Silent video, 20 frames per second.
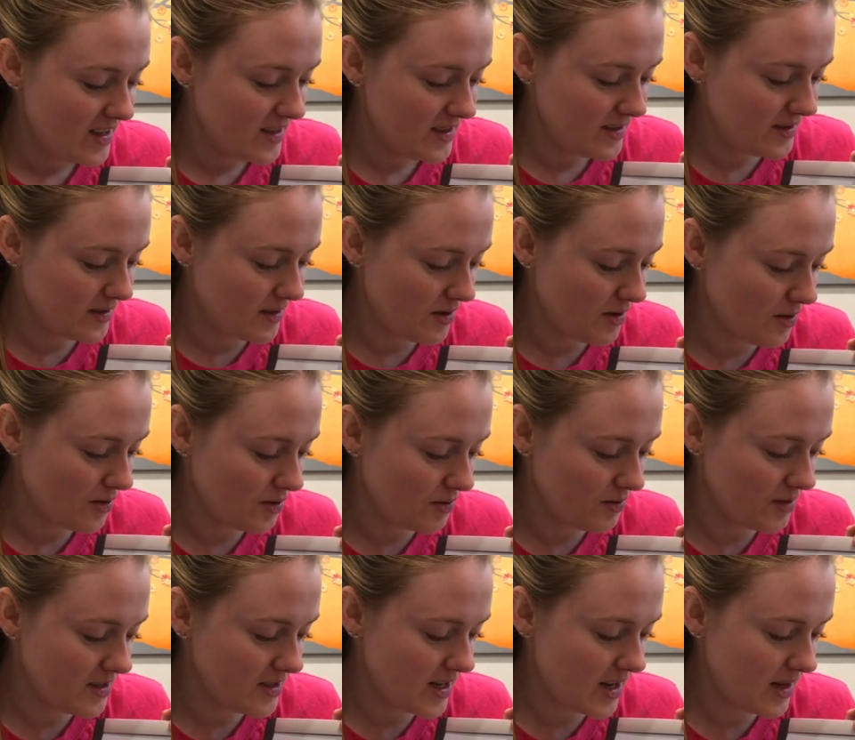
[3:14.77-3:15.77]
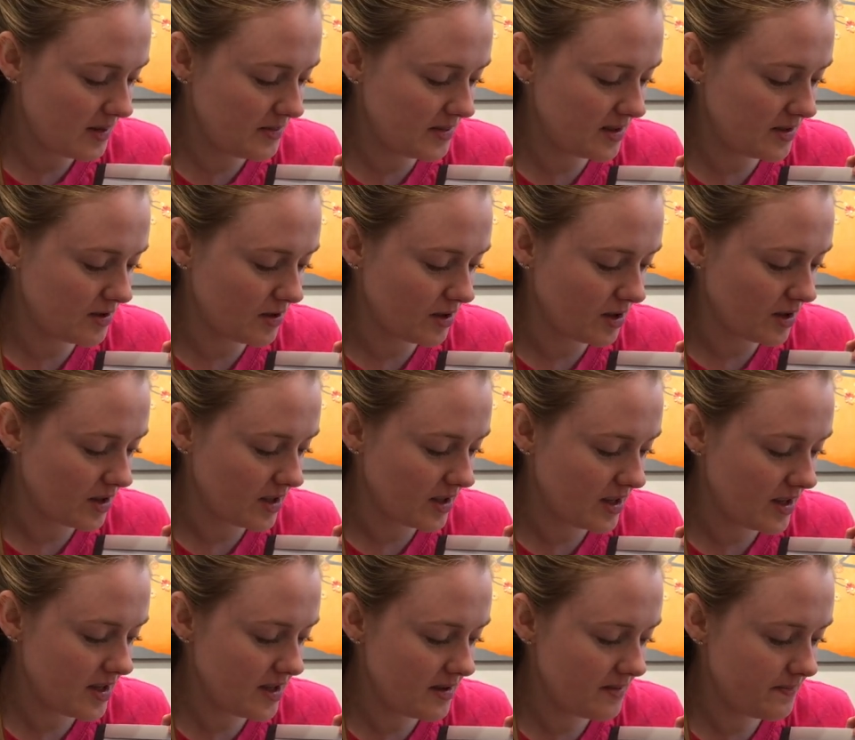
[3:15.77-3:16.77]
So 3 times
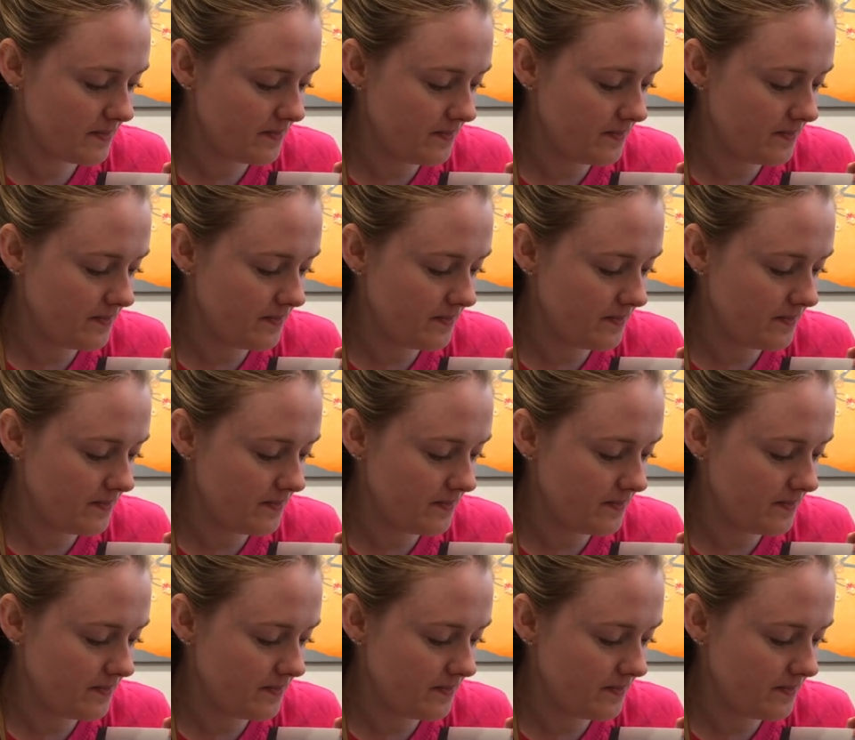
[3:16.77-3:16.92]
30